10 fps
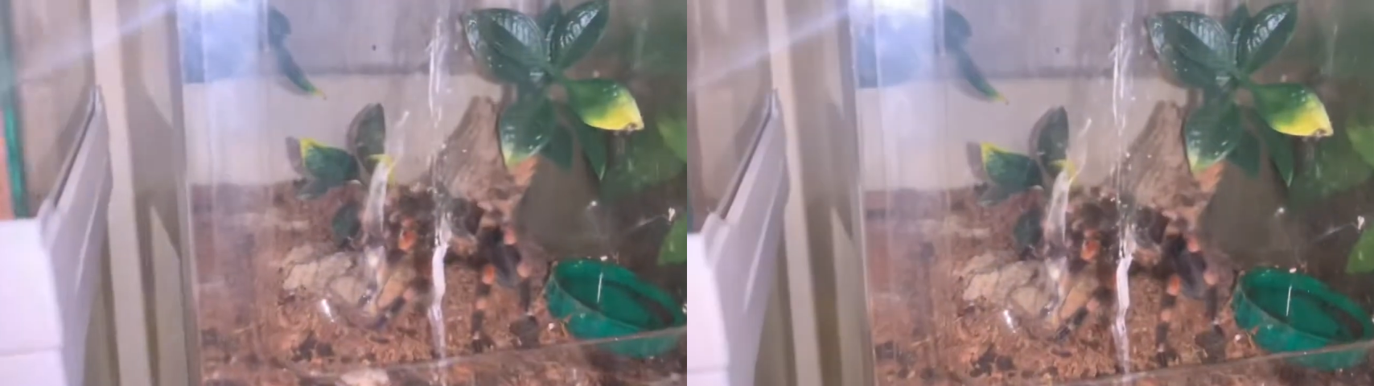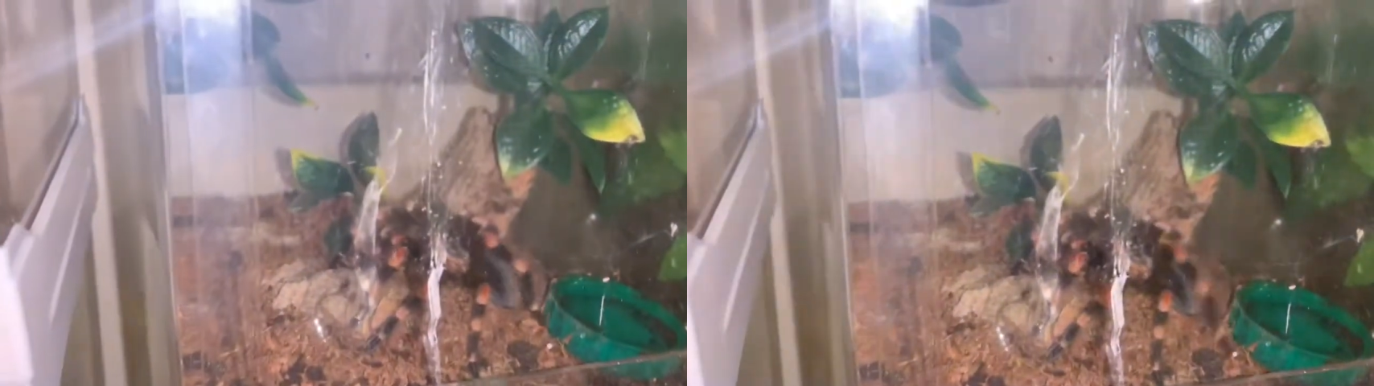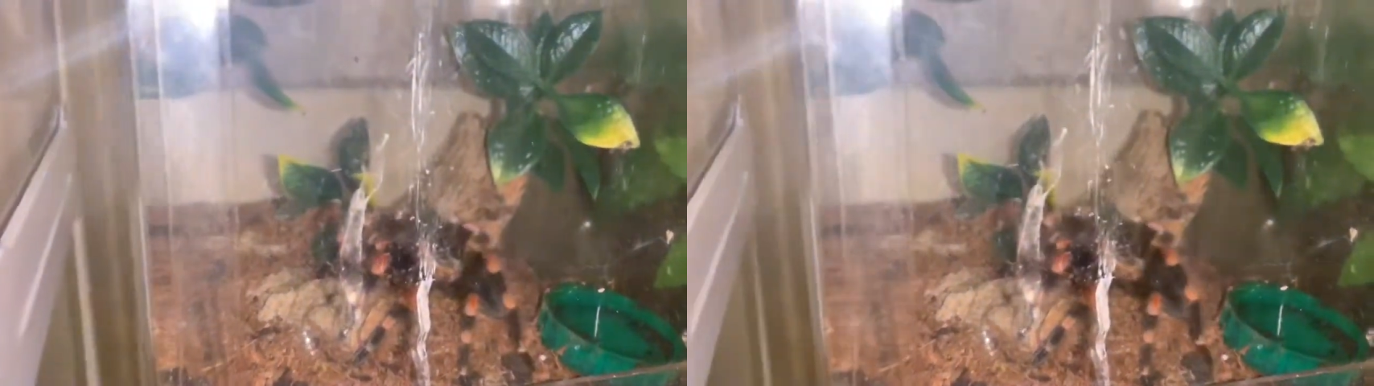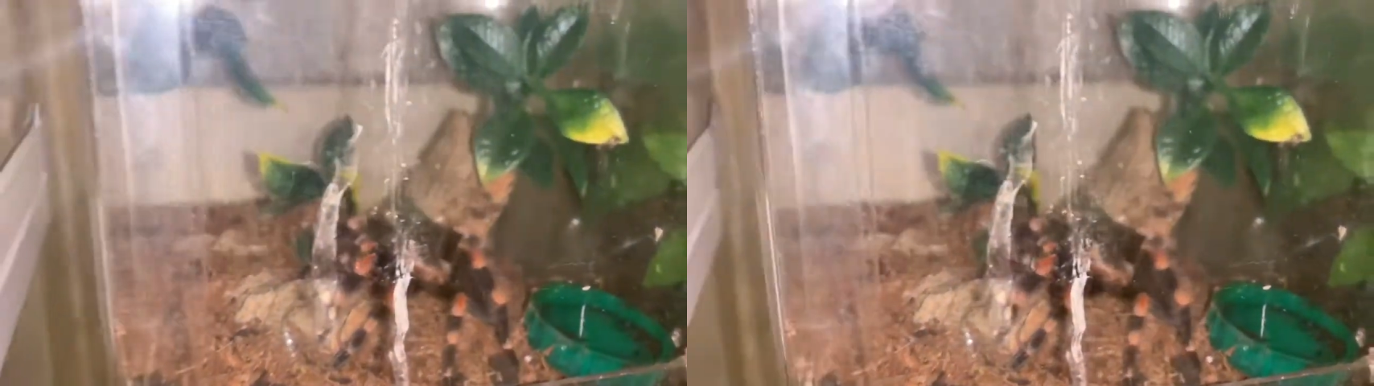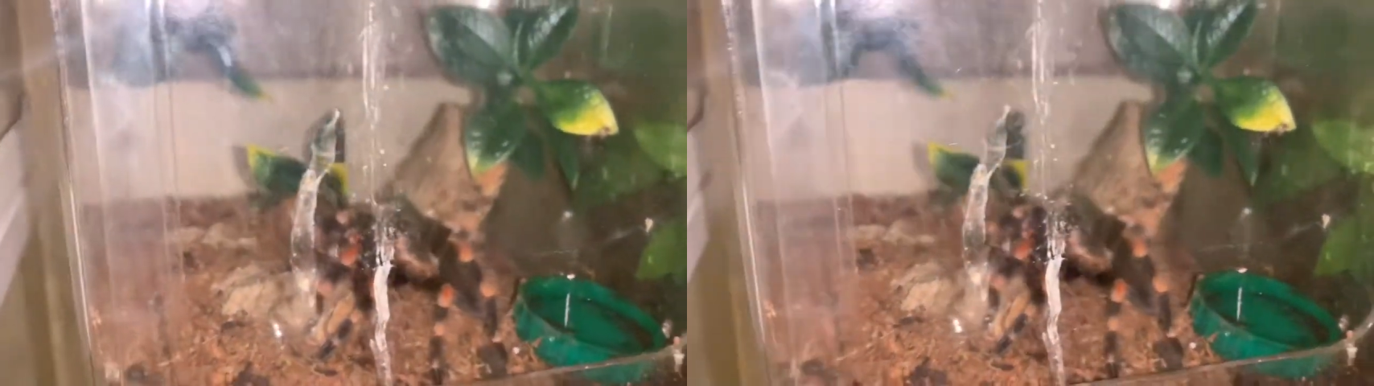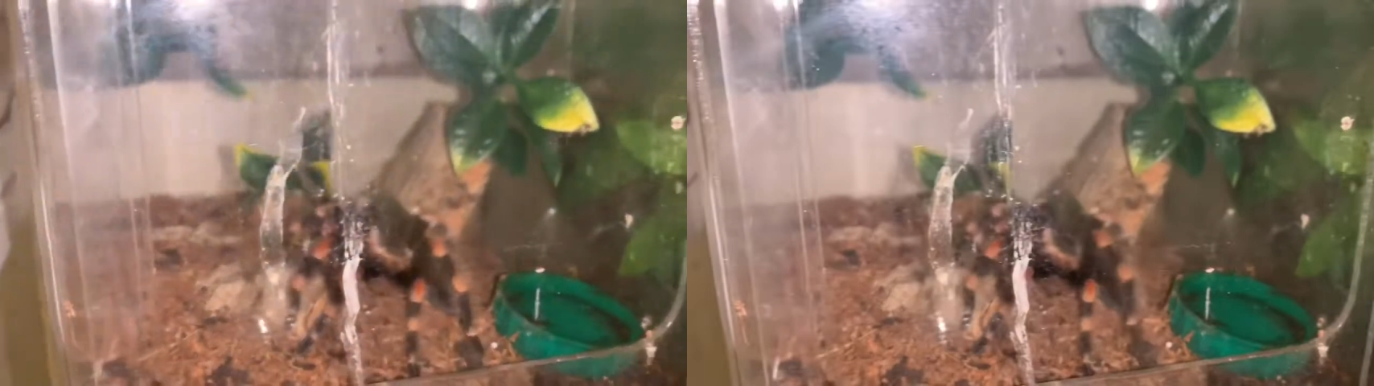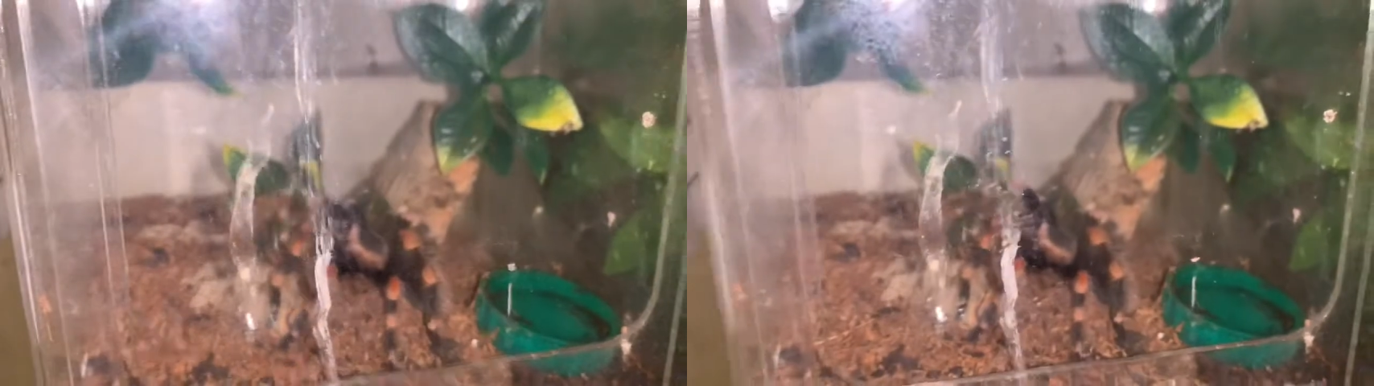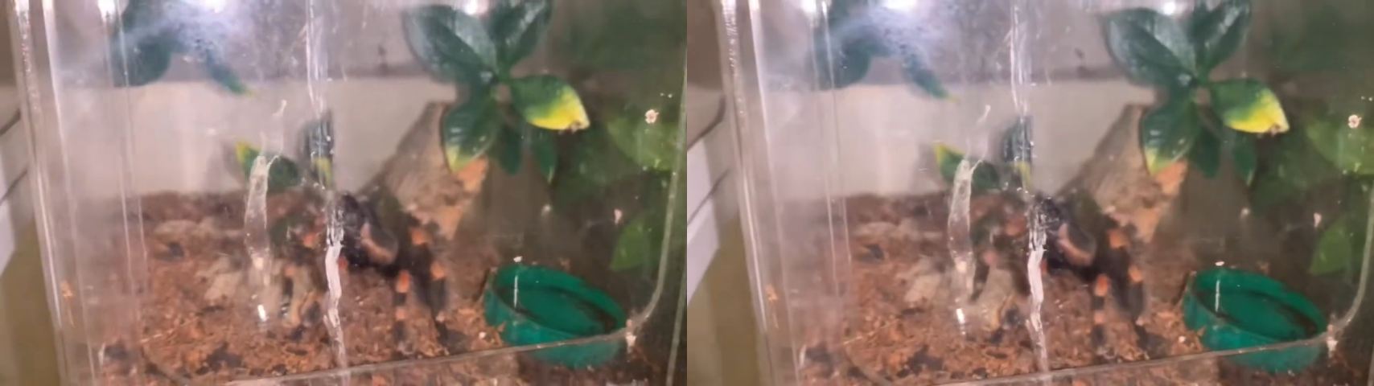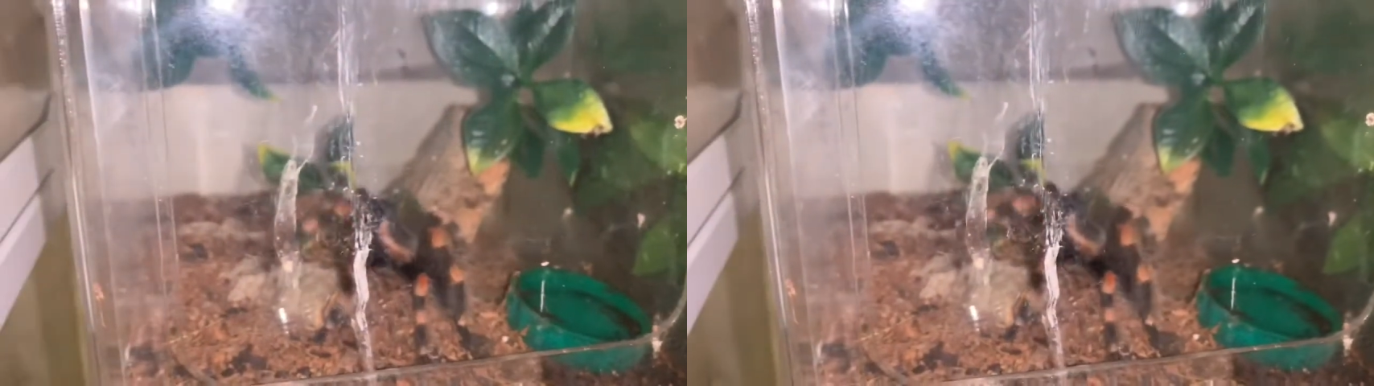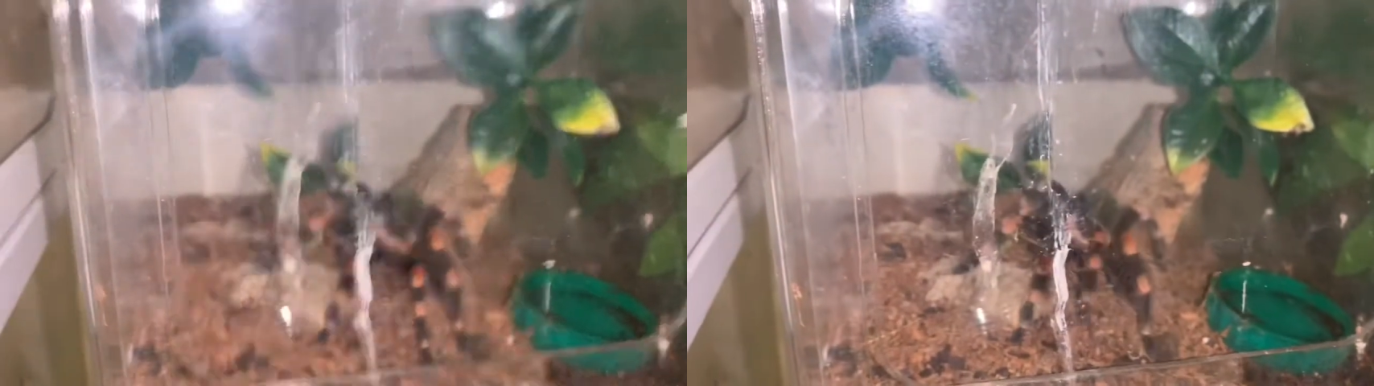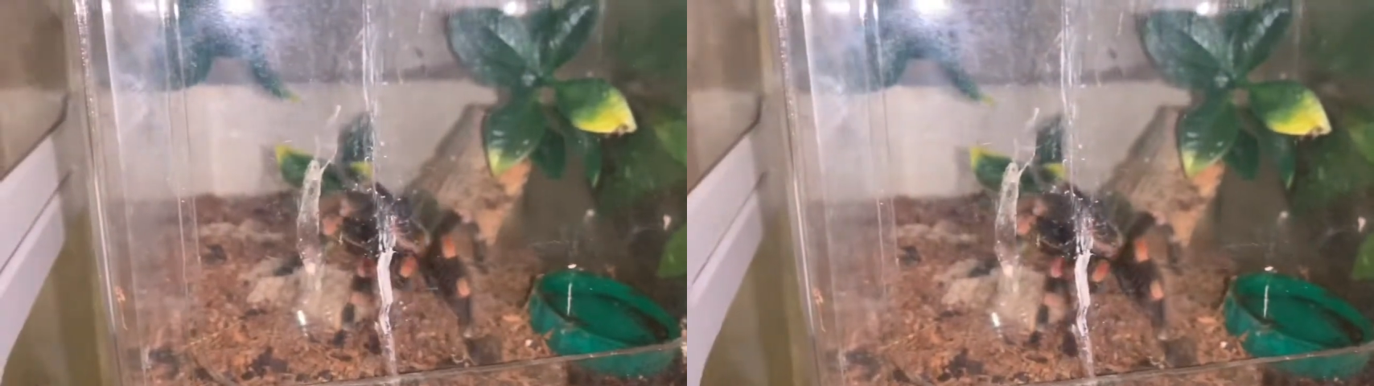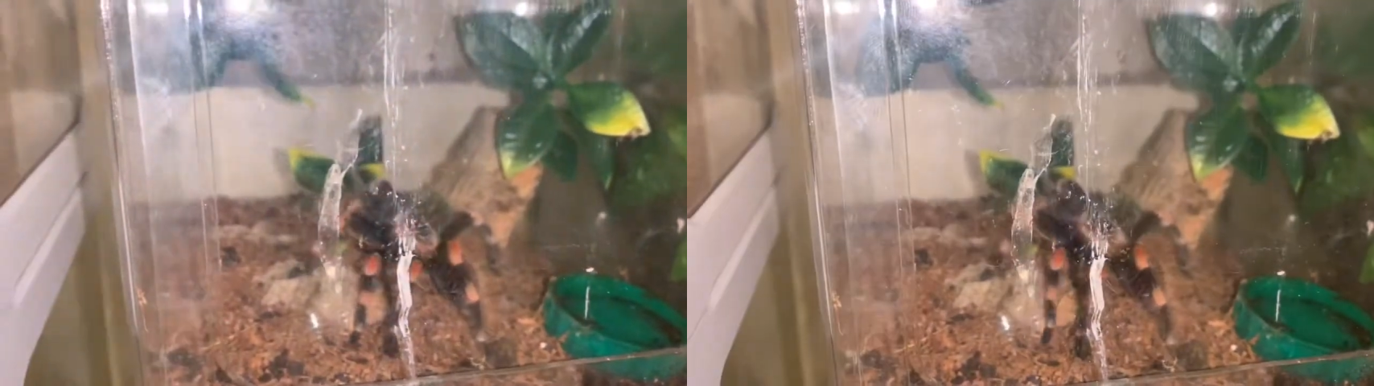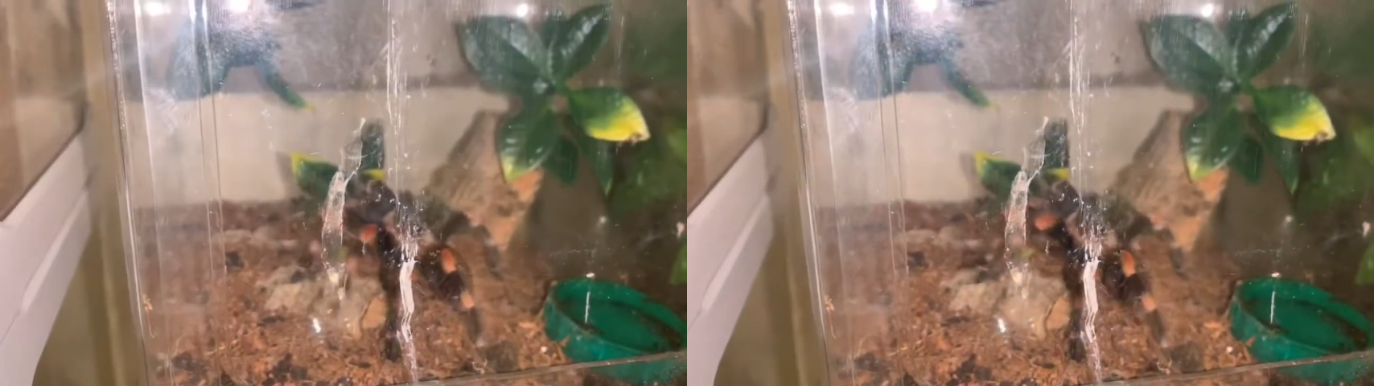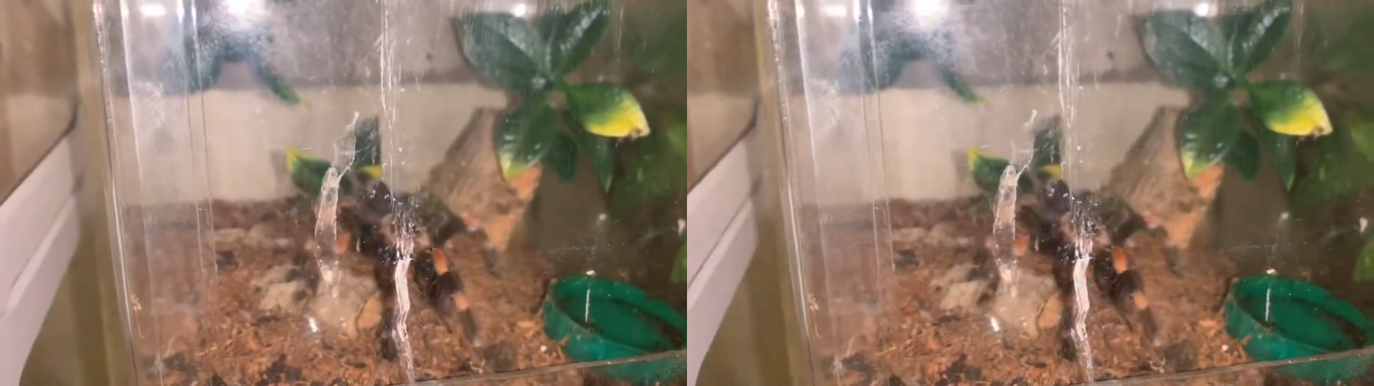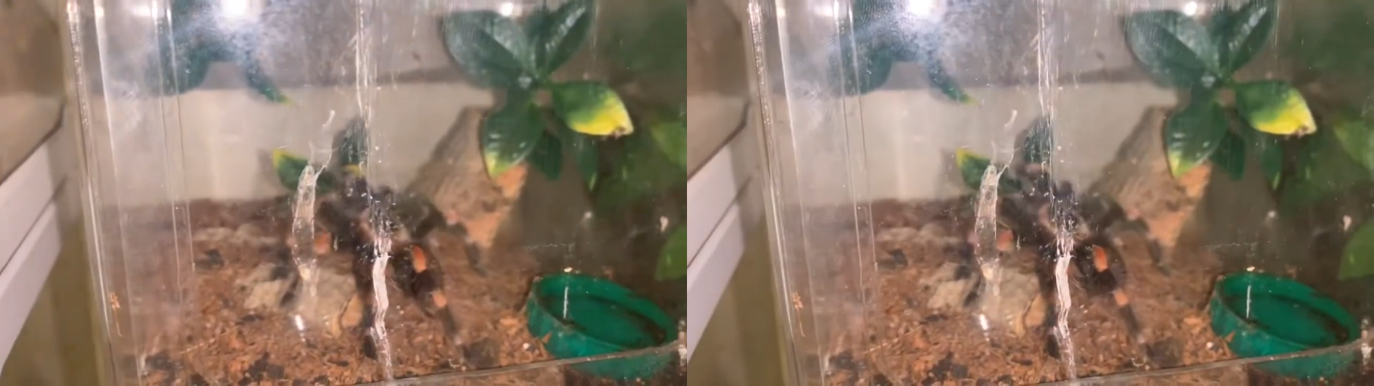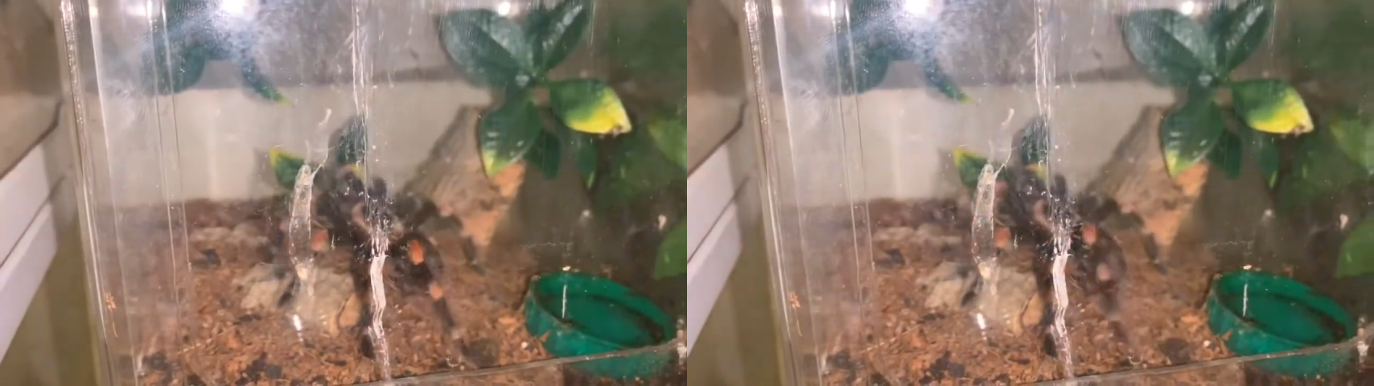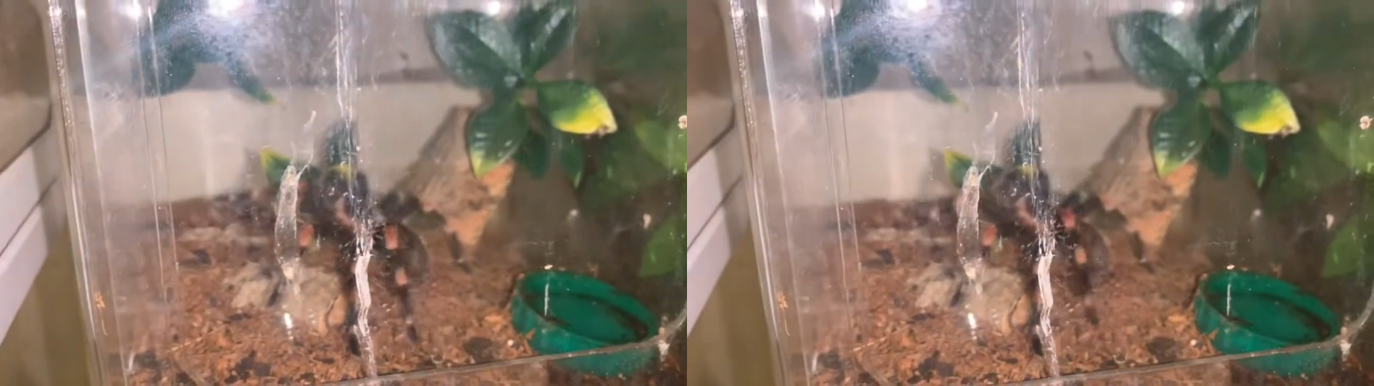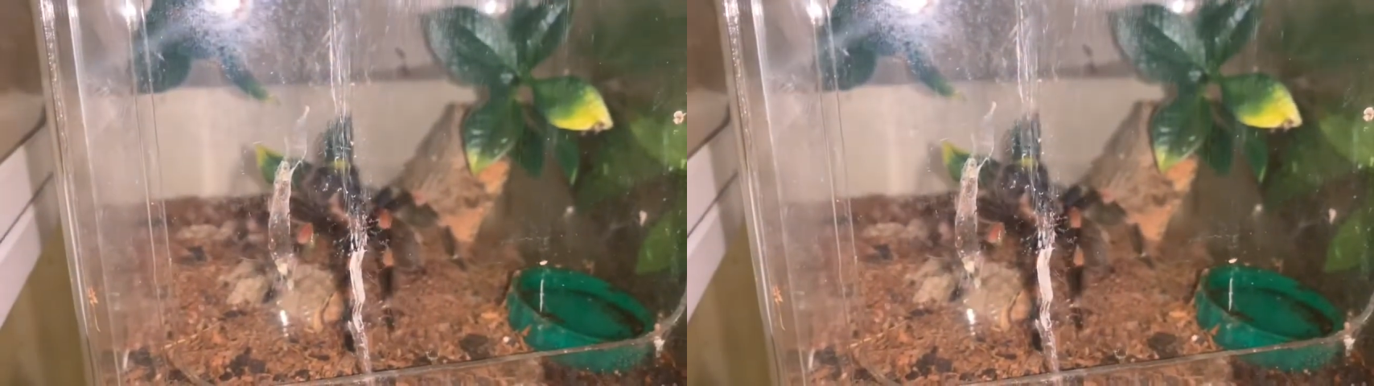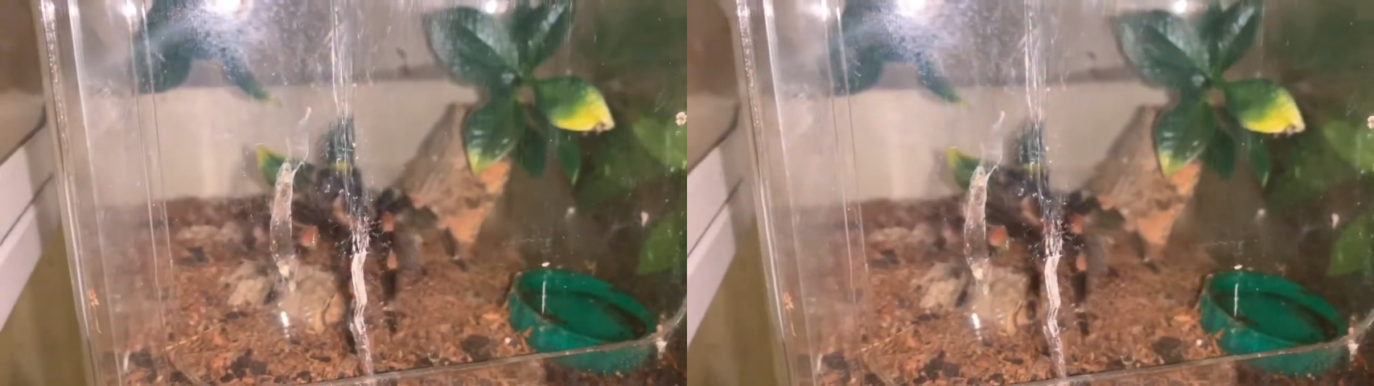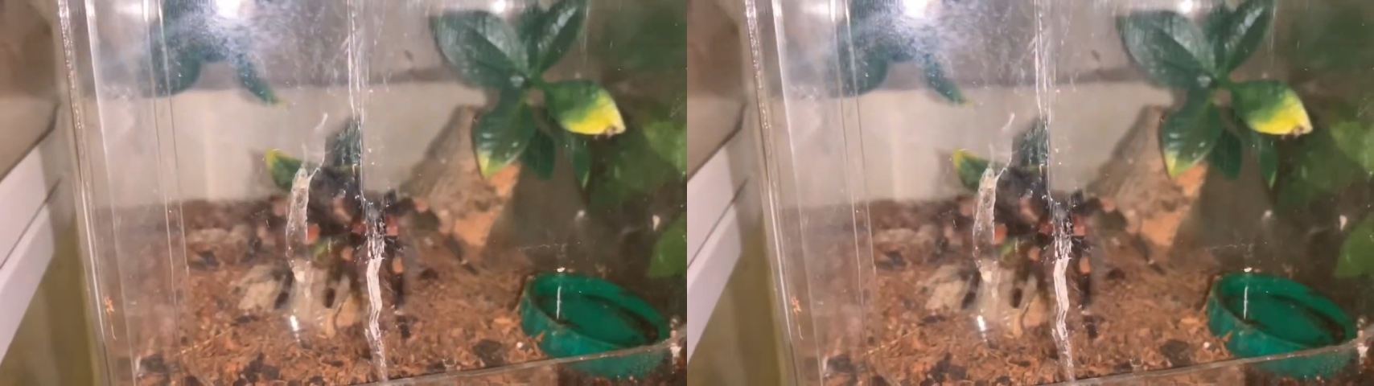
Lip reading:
Nobody's mouth can be seen.